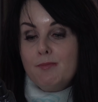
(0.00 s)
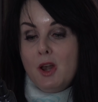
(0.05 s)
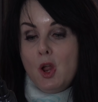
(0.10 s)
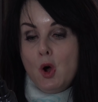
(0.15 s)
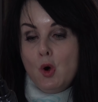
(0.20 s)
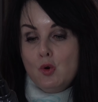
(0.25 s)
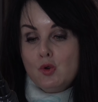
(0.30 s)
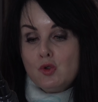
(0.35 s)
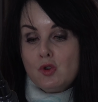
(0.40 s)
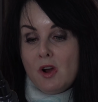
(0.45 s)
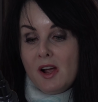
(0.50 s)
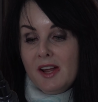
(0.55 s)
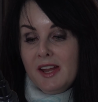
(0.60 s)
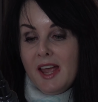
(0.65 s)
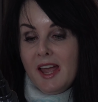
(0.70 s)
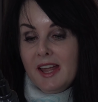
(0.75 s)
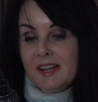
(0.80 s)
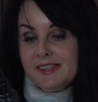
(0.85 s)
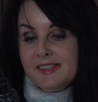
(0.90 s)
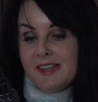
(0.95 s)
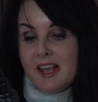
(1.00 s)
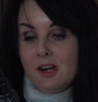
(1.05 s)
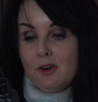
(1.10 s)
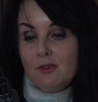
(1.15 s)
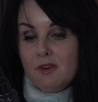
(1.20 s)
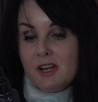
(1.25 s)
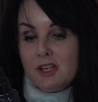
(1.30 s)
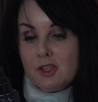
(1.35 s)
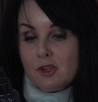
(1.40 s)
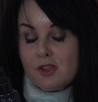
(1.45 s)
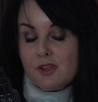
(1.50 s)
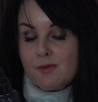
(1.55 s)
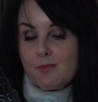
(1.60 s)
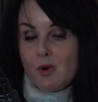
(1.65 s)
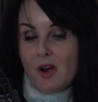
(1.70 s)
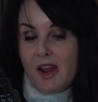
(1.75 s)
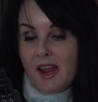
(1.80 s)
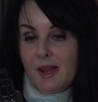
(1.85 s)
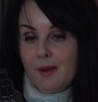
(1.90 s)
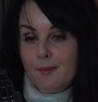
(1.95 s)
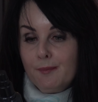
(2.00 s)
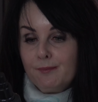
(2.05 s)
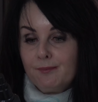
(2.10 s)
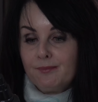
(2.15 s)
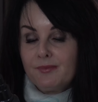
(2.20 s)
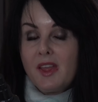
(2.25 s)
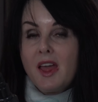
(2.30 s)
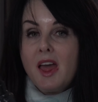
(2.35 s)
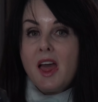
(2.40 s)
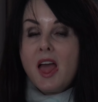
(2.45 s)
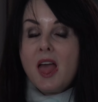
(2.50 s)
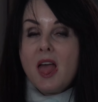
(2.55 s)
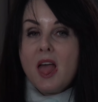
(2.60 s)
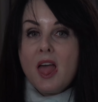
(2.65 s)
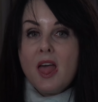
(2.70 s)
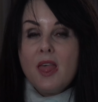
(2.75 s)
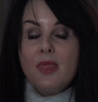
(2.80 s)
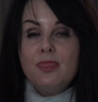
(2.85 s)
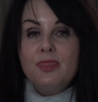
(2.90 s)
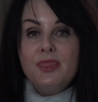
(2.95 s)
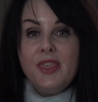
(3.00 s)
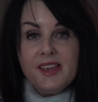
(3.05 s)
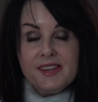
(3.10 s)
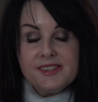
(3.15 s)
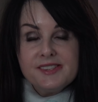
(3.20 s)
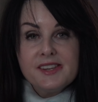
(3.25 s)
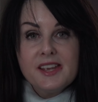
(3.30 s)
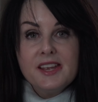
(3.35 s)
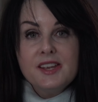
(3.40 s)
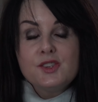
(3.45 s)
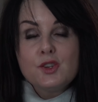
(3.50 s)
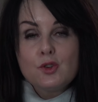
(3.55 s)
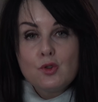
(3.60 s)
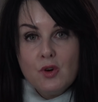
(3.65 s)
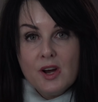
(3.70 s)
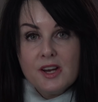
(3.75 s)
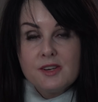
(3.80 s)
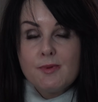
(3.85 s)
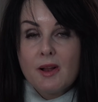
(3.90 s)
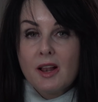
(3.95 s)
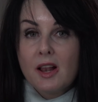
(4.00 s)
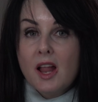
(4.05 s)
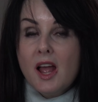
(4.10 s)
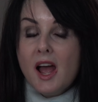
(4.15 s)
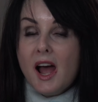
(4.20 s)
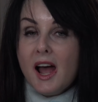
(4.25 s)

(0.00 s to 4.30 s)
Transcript: blow dry accelerator spray. This is incredible.